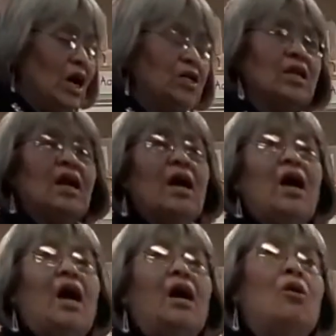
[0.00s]
called
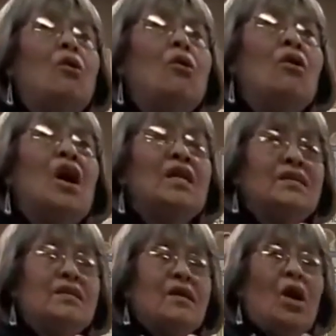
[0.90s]
a
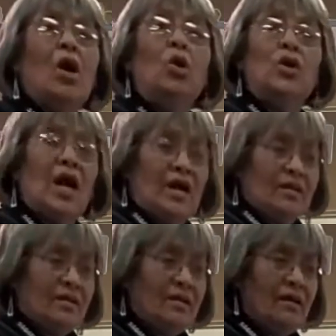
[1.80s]
hogan.
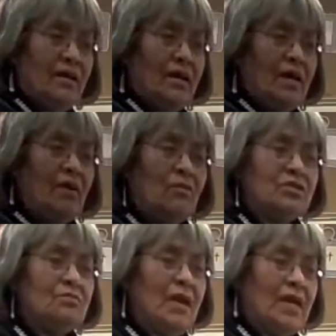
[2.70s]
hogan. It
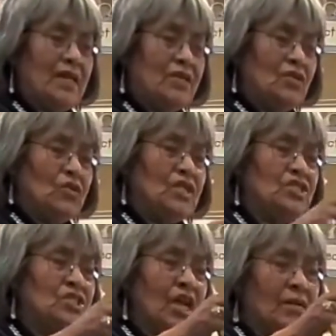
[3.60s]
was made into this
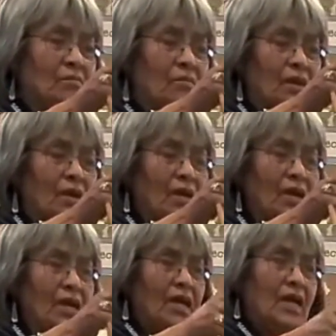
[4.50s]
shape.
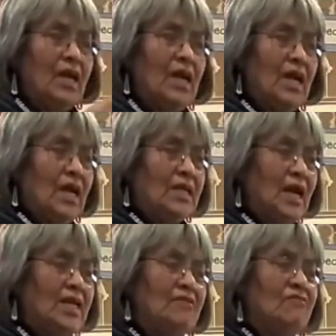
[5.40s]
And
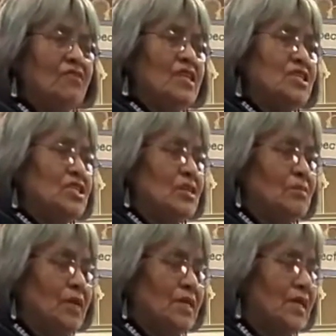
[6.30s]
I didn't finish it,
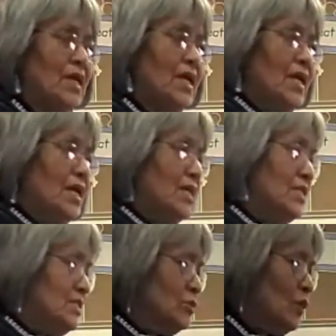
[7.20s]
but
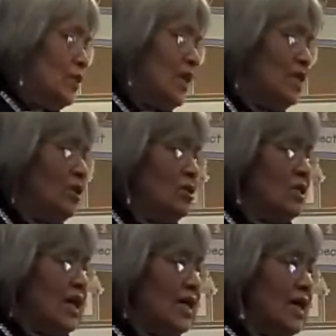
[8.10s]
this is what they look
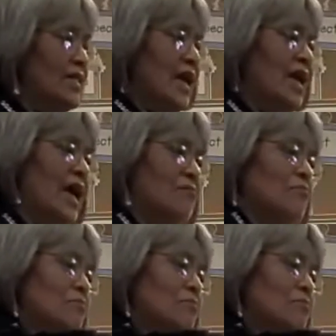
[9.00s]
like. And that had